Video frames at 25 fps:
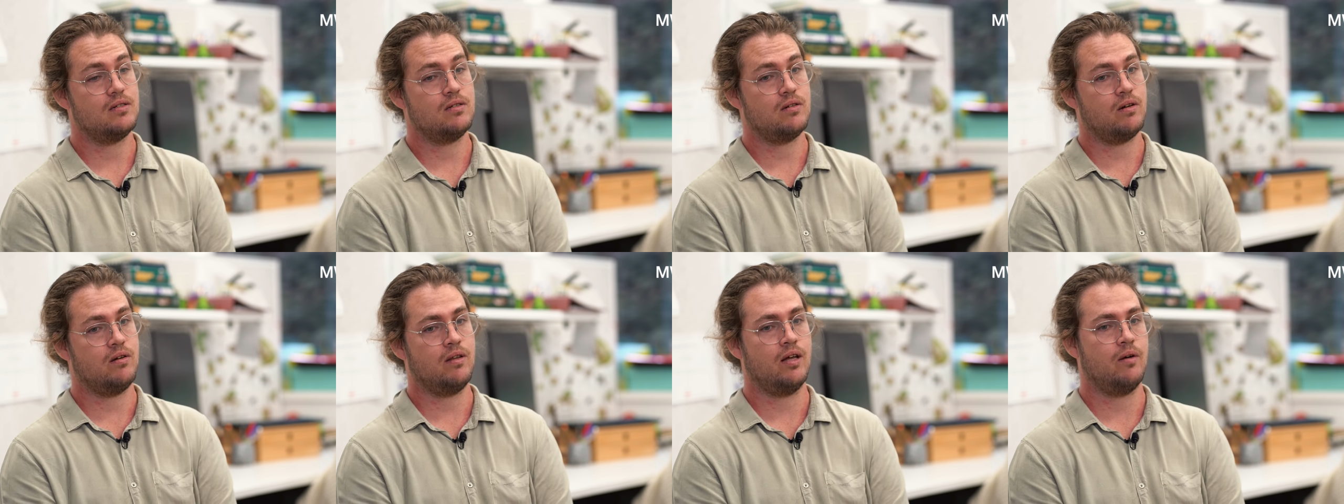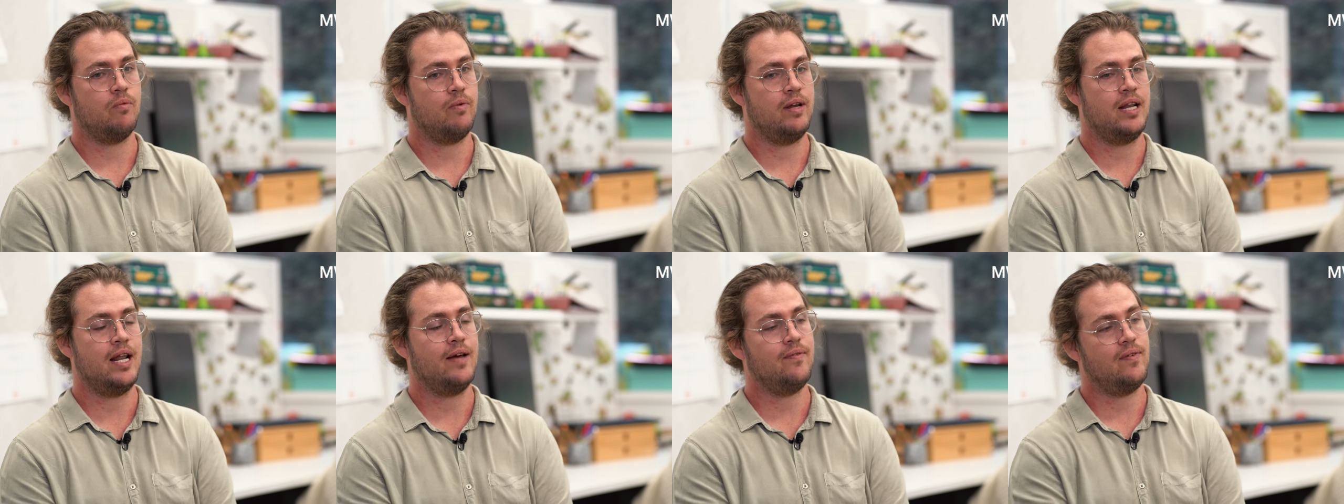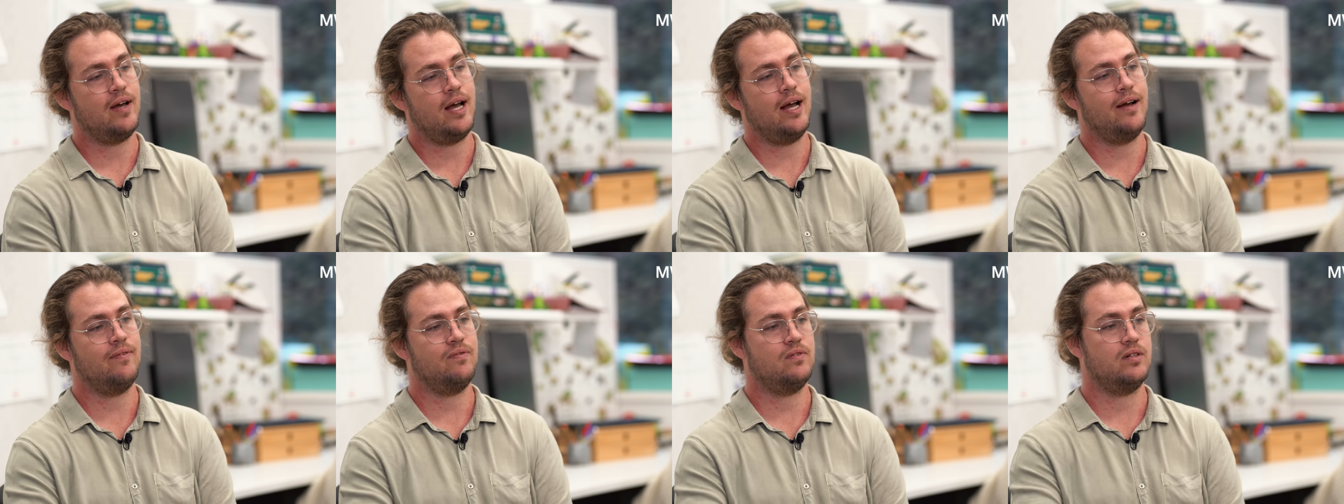so that we never
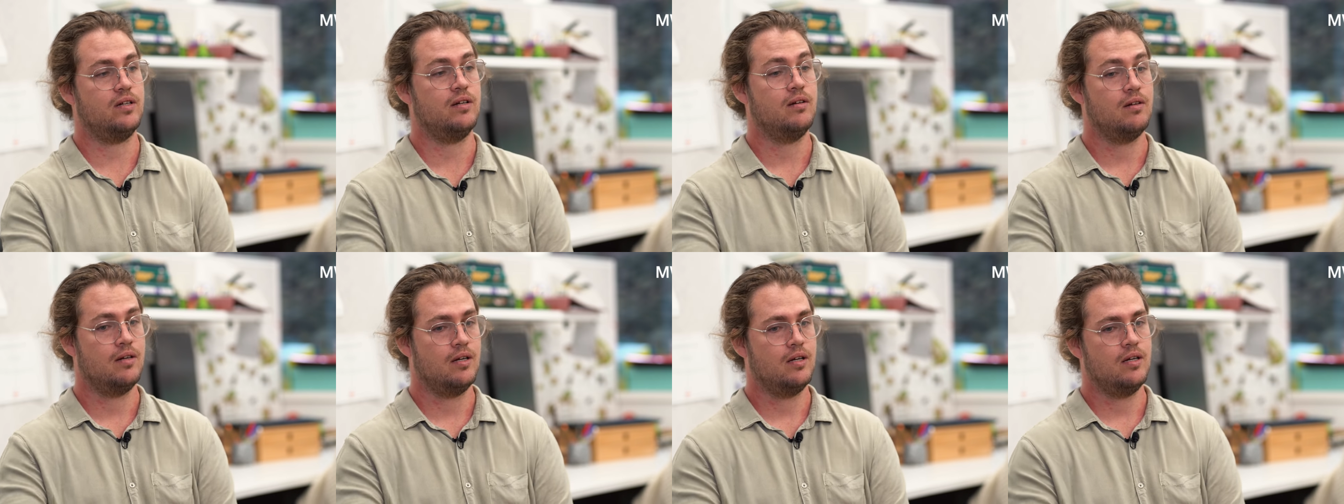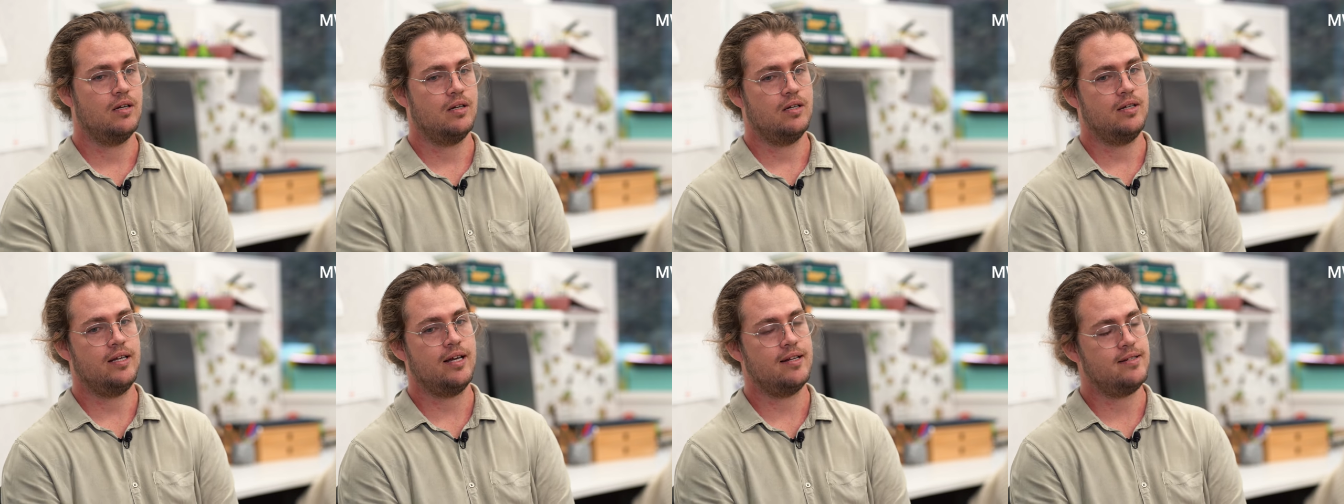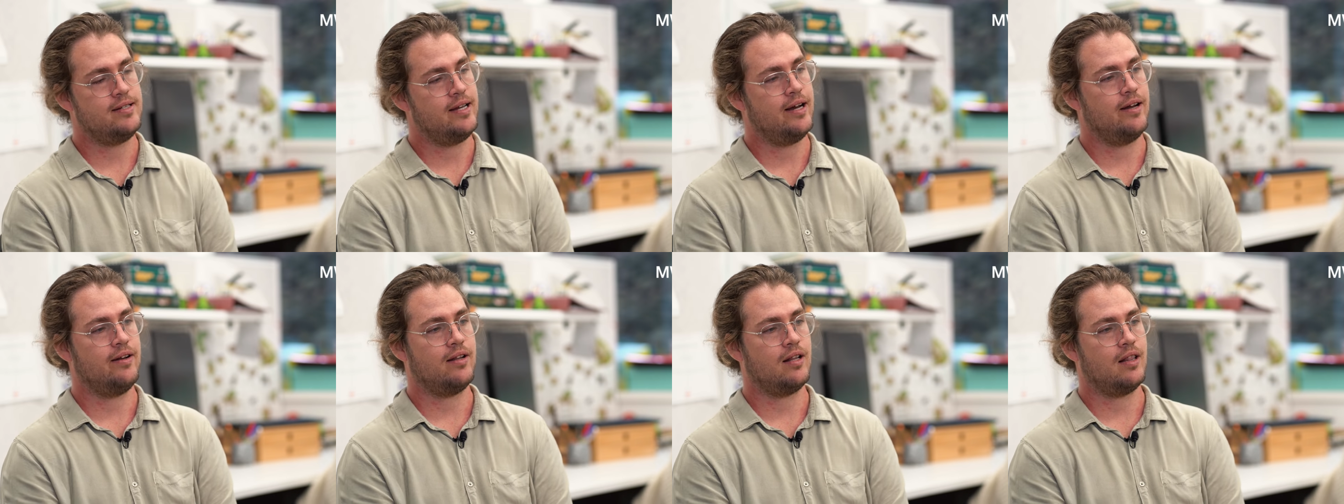have to get
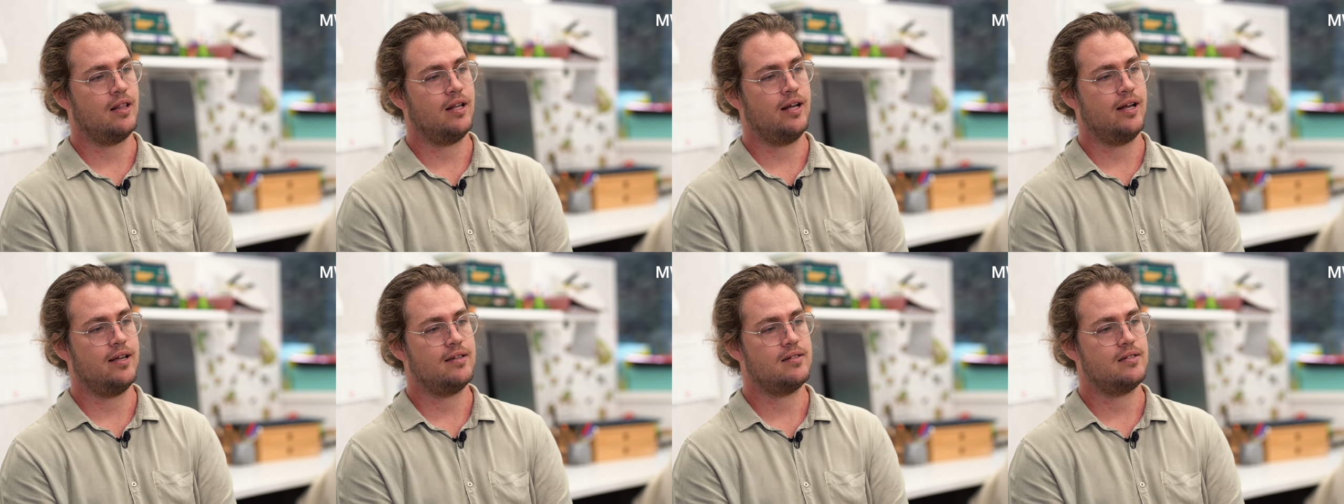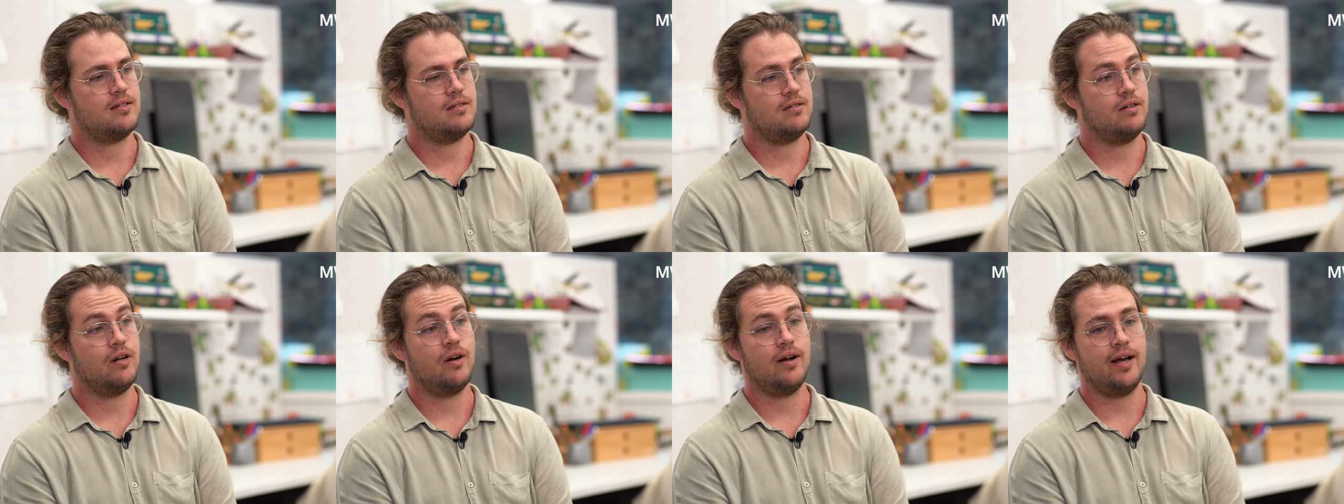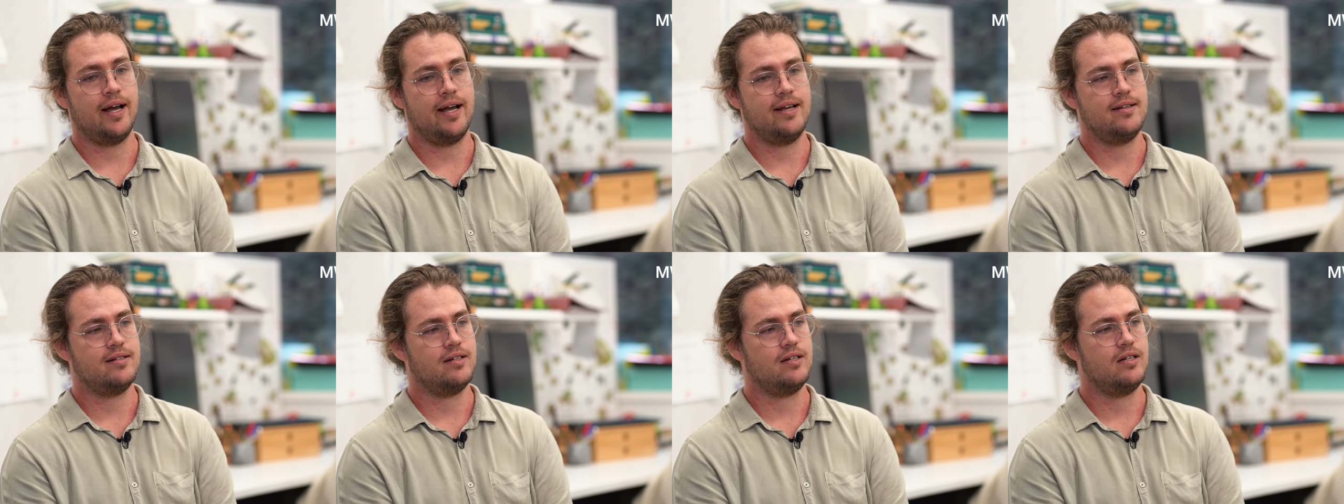down to the last, you know,
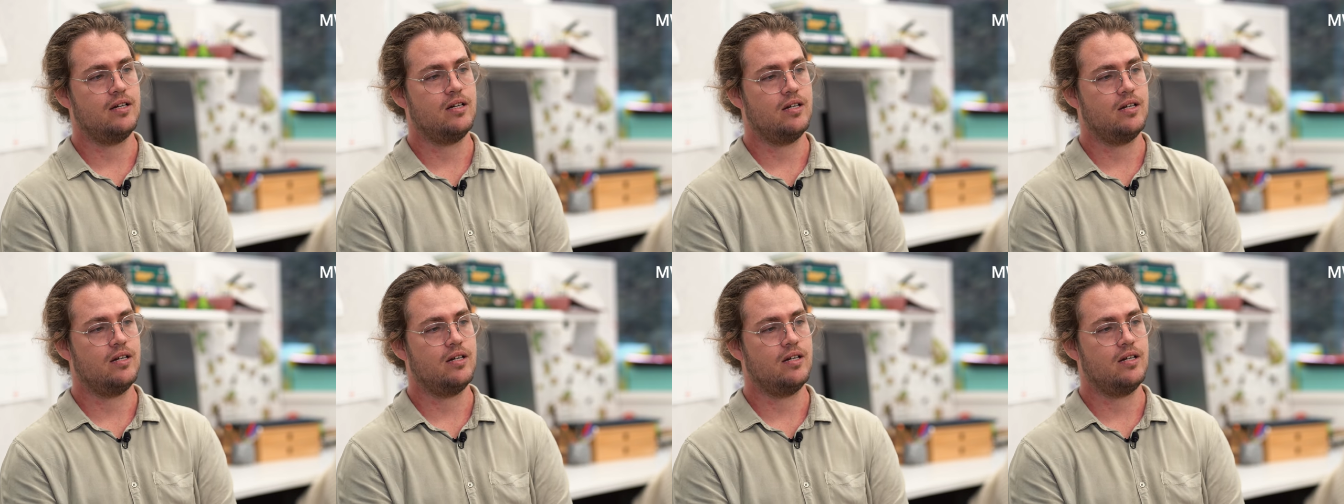eighteen